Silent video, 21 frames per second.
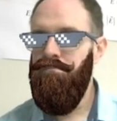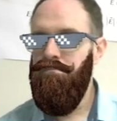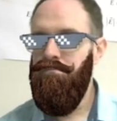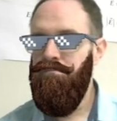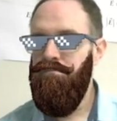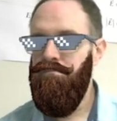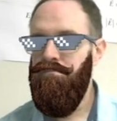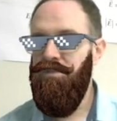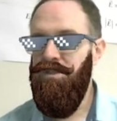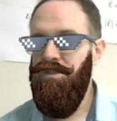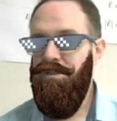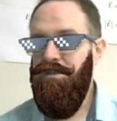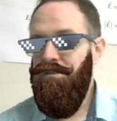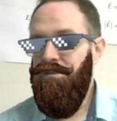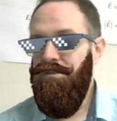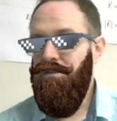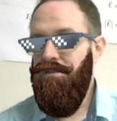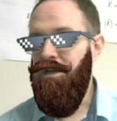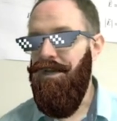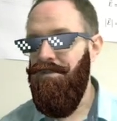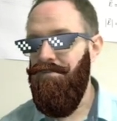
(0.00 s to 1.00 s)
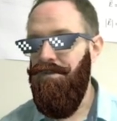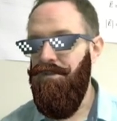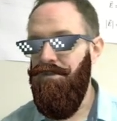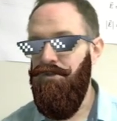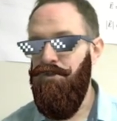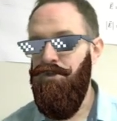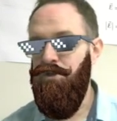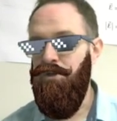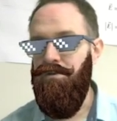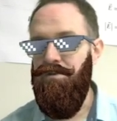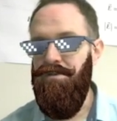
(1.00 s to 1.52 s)
Just because it has to be on the
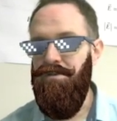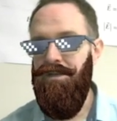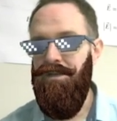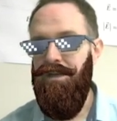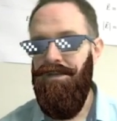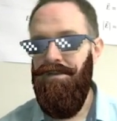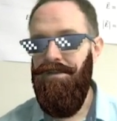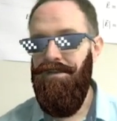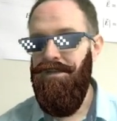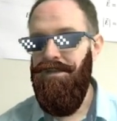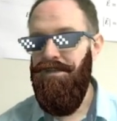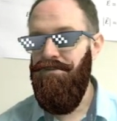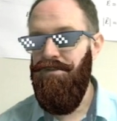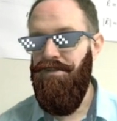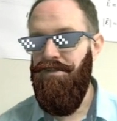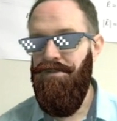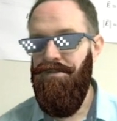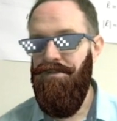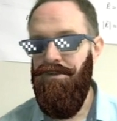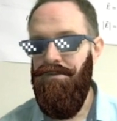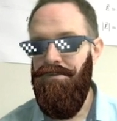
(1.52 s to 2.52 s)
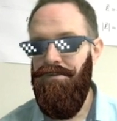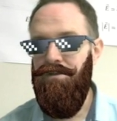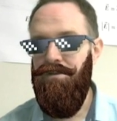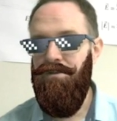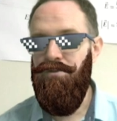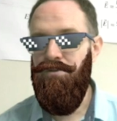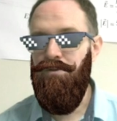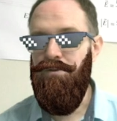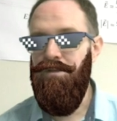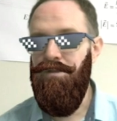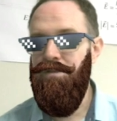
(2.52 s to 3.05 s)
shorter side, and X-ray is the only one on the
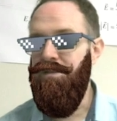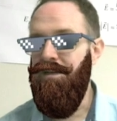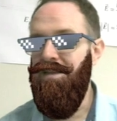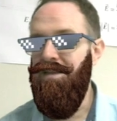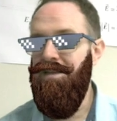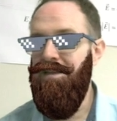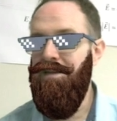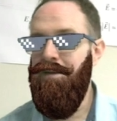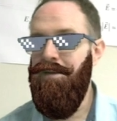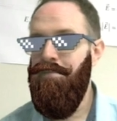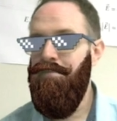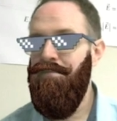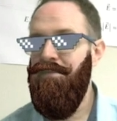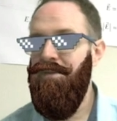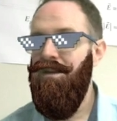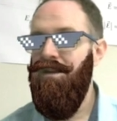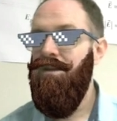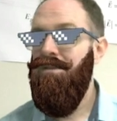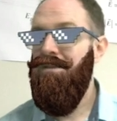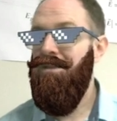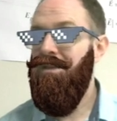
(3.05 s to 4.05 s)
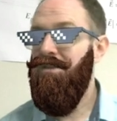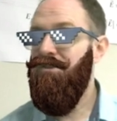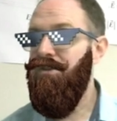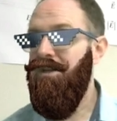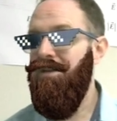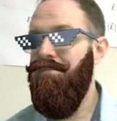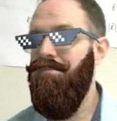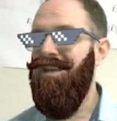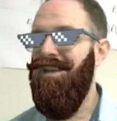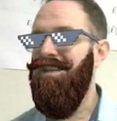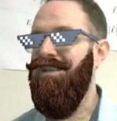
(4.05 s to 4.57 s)
shorter side there. They try to
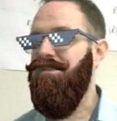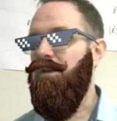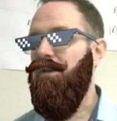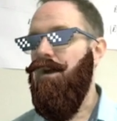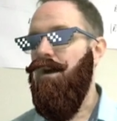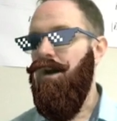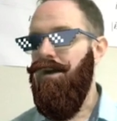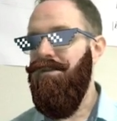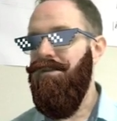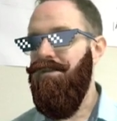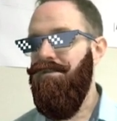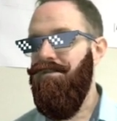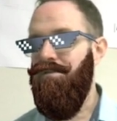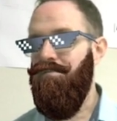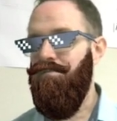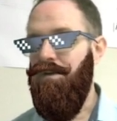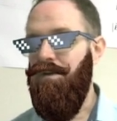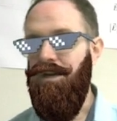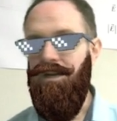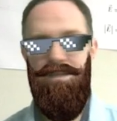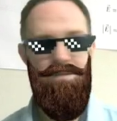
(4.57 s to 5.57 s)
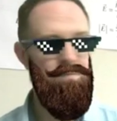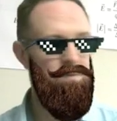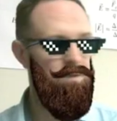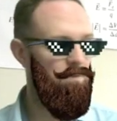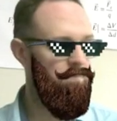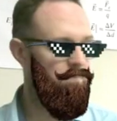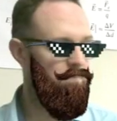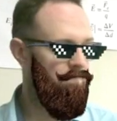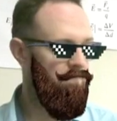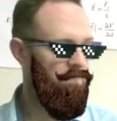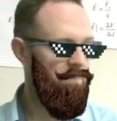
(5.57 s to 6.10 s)
make it as obvious as possible.
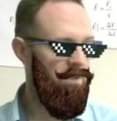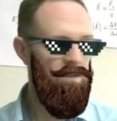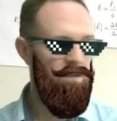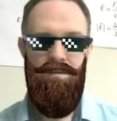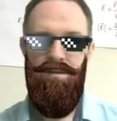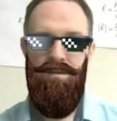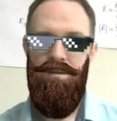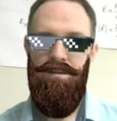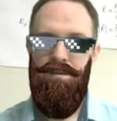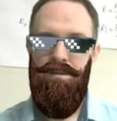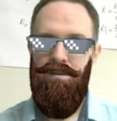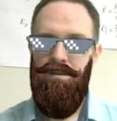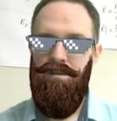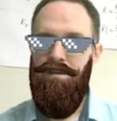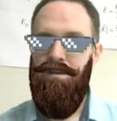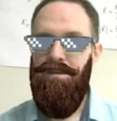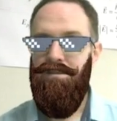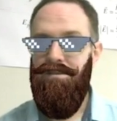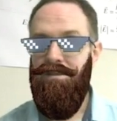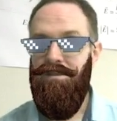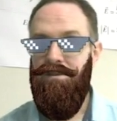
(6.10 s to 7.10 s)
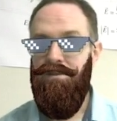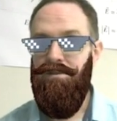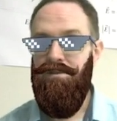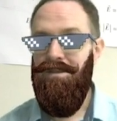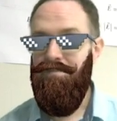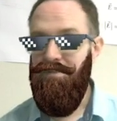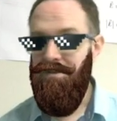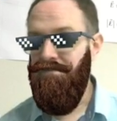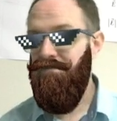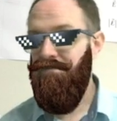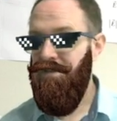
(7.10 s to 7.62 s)
It's either going to
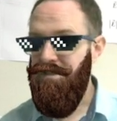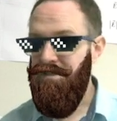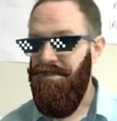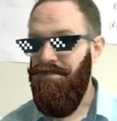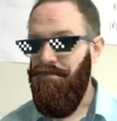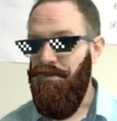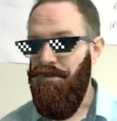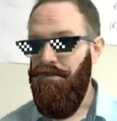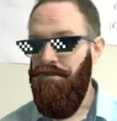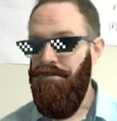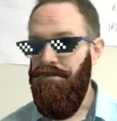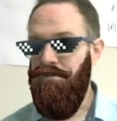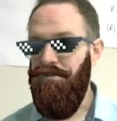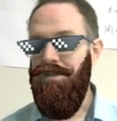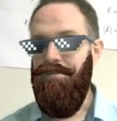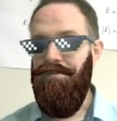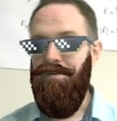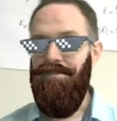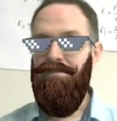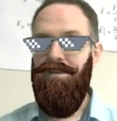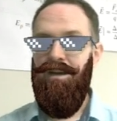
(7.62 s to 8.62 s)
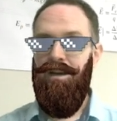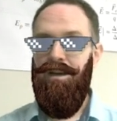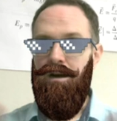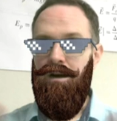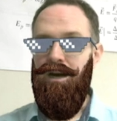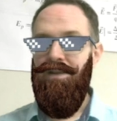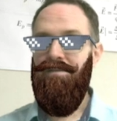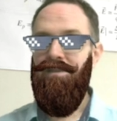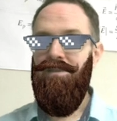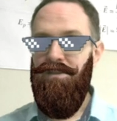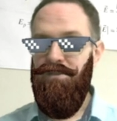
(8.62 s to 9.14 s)
be visible or it's going to be very
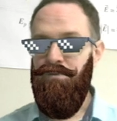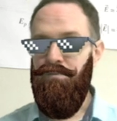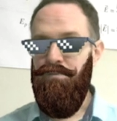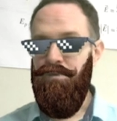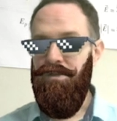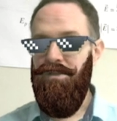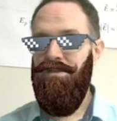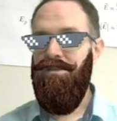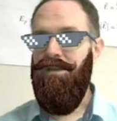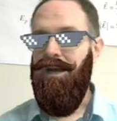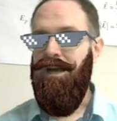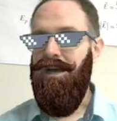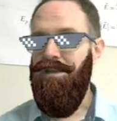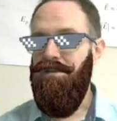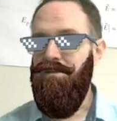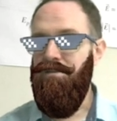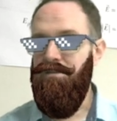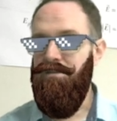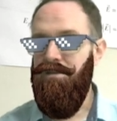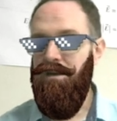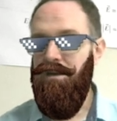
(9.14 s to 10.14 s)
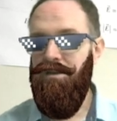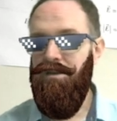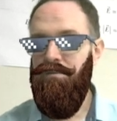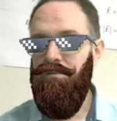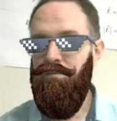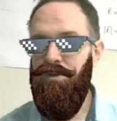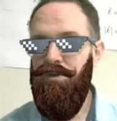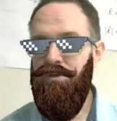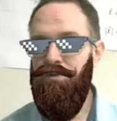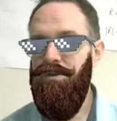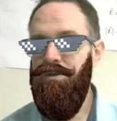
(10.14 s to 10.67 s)
obvious which side it's on and
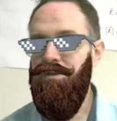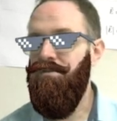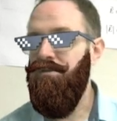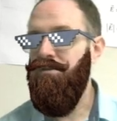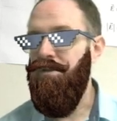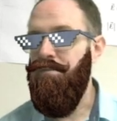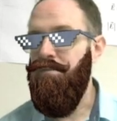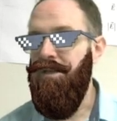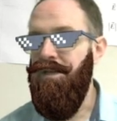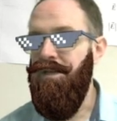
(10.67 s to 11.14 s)
which one it's going to be.